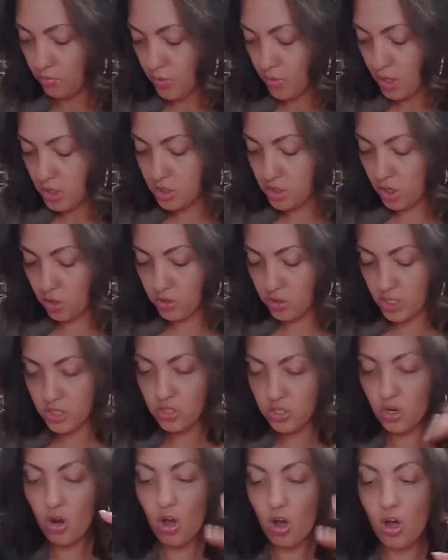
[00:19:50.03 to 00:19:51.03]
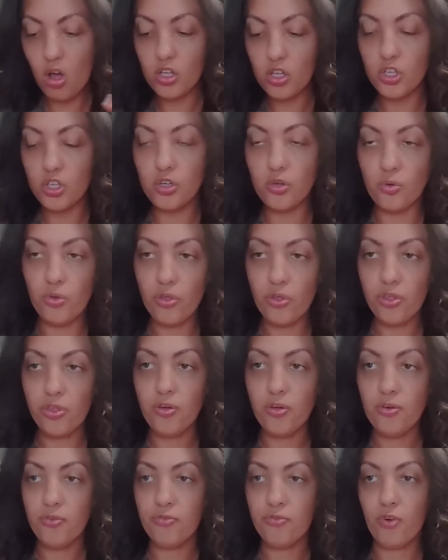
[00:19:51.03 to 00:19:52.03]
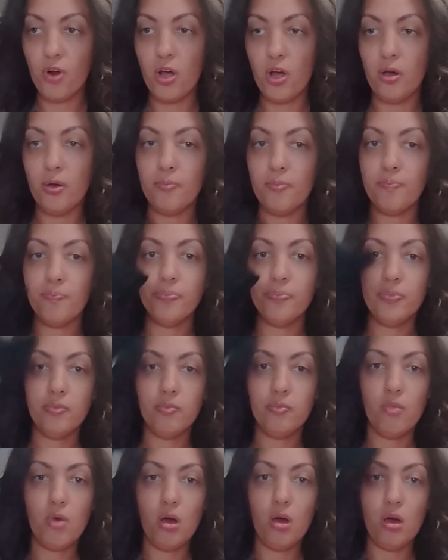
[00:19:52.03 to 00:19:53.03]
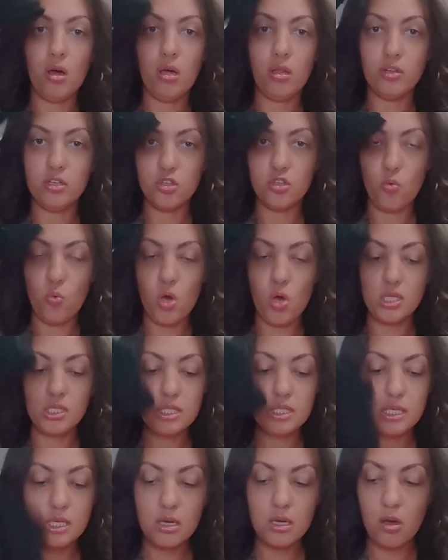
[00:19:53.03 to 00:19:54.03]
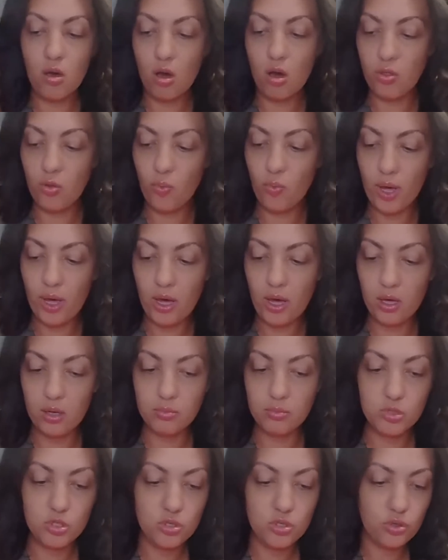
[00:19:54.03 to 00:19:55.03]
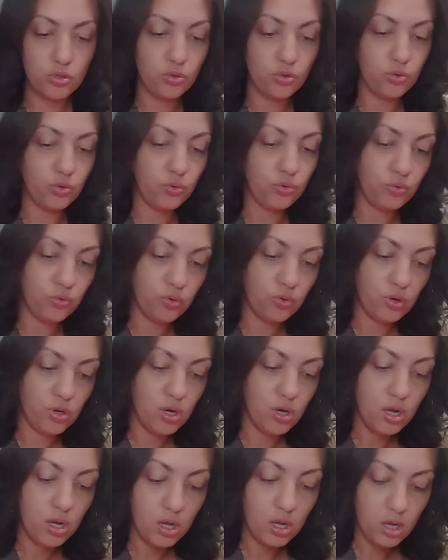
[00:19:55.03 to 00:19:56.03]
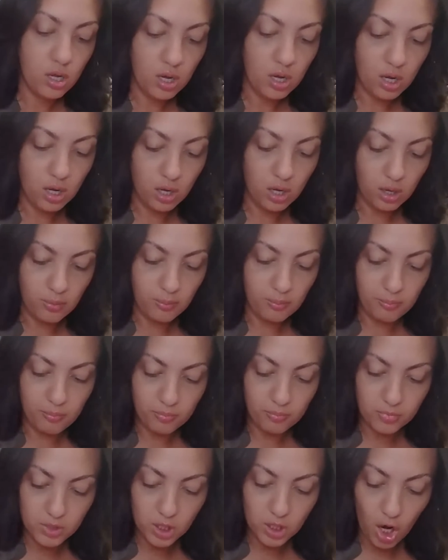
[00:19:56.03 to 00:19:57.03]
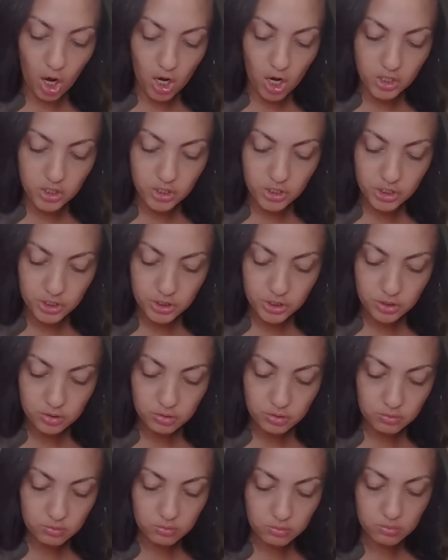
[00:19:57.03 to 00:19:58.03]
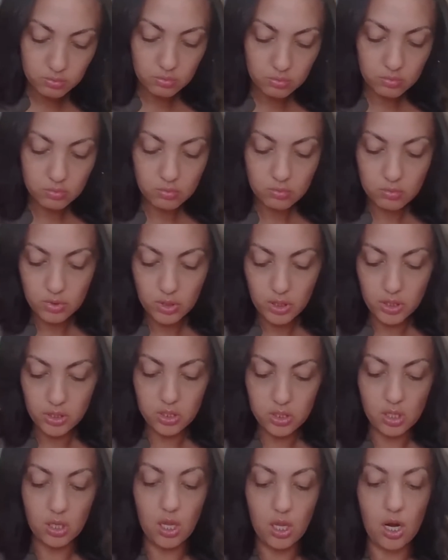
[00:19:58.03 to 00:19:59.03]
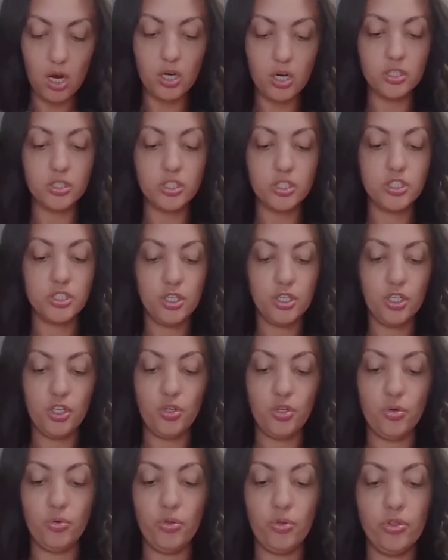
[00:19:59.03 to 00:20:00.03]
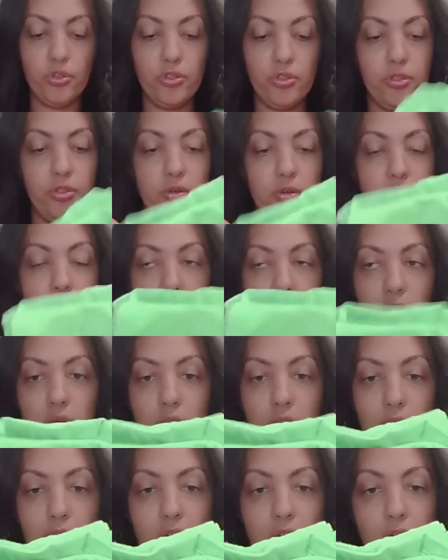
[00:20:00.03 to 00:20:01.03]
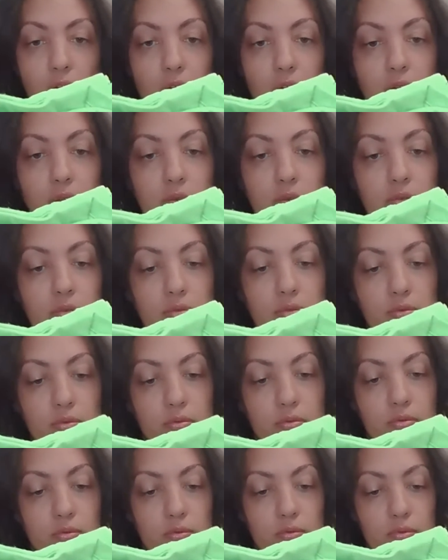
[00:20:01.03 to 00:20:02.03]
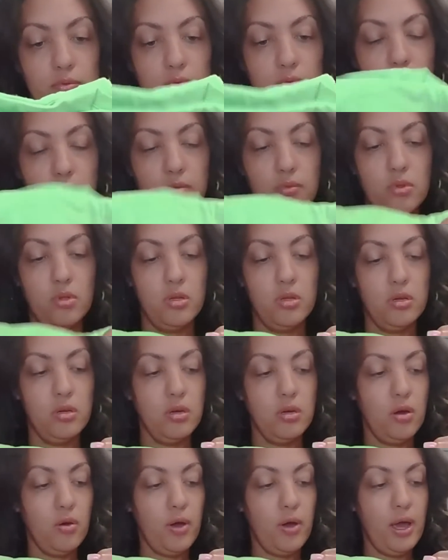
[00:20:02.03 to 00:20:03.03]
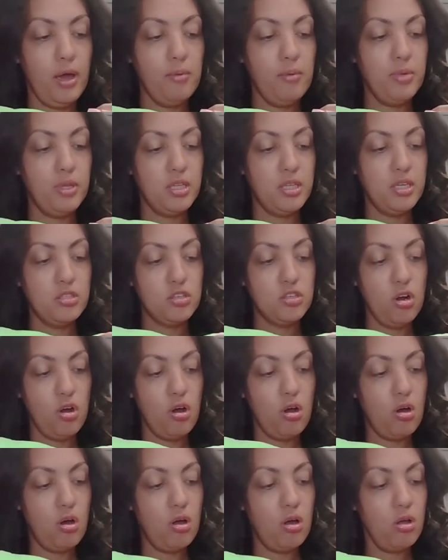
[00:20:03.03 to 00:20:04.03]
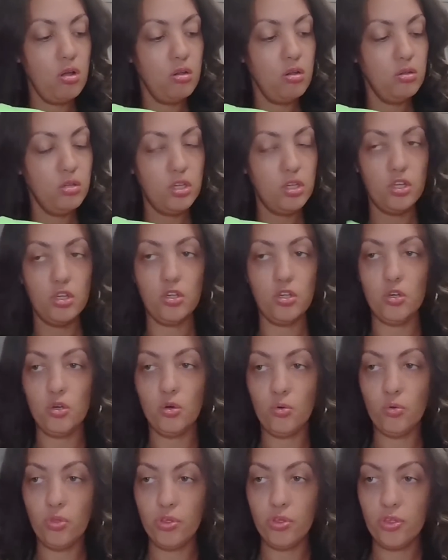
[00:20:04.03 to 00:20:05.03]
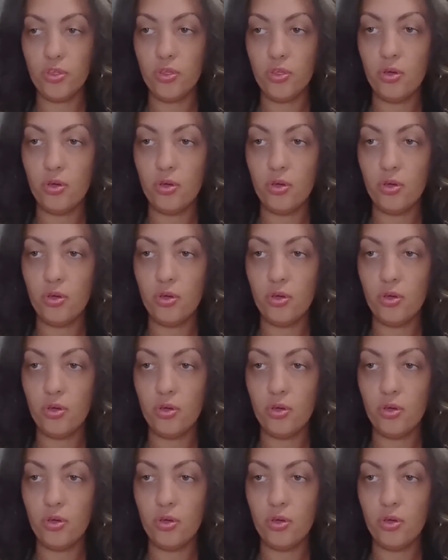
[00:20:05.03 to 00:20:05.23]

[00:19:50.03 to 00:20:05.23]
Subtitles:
So these are all youth, from there's a onesie all the way up to large. There's a large youth heavy cotton. Okay, but these are all youth